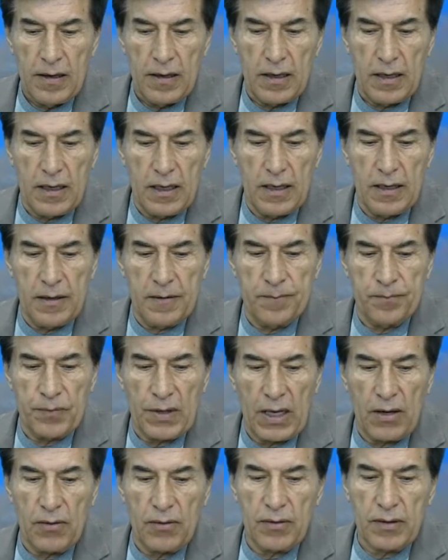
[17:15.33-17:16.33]
Um,
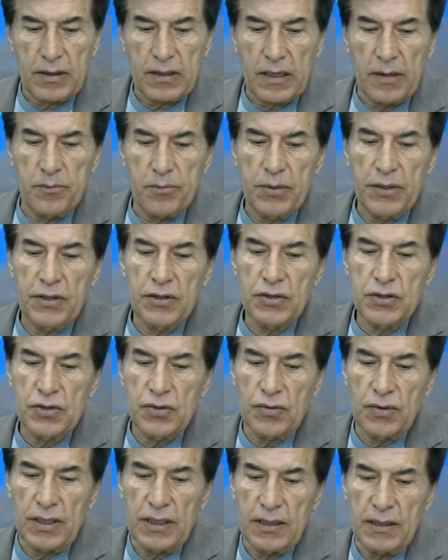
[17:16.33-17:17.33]
now, compared to
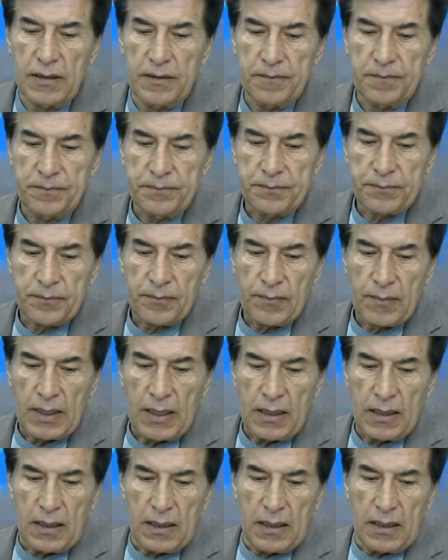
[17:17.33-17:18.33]
the
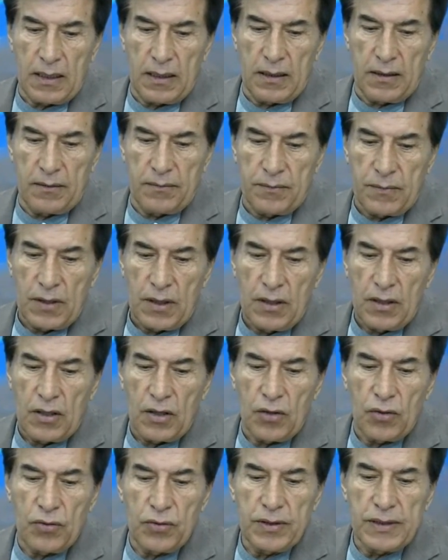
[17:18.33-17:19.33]
uh,
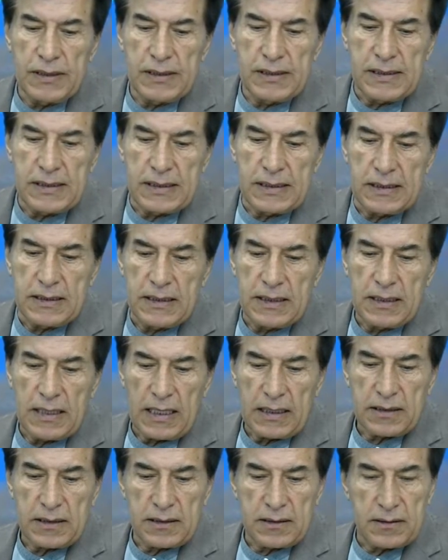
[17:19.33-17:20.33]
OECD,
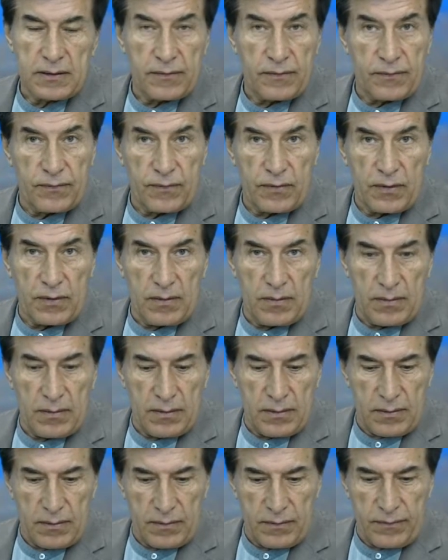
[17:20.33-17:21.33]
that is for,
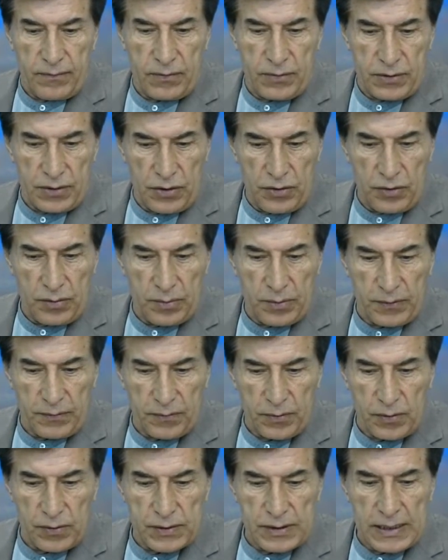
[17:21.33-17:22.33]
for Europe, of
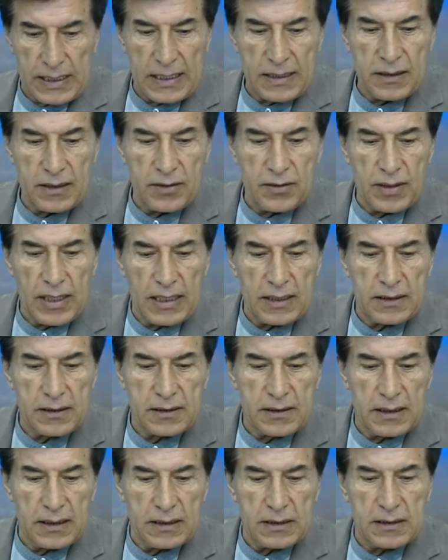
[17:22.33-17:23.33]
course, and the United
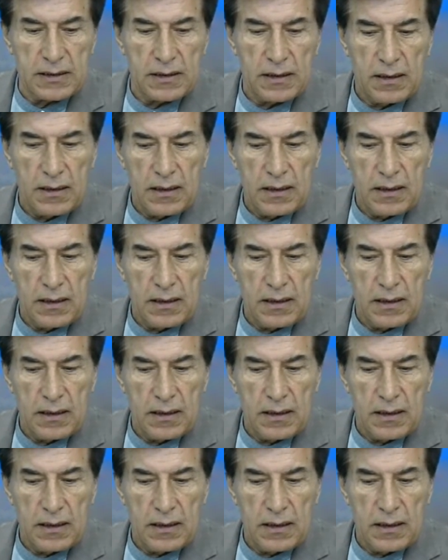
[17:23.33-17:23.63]
States,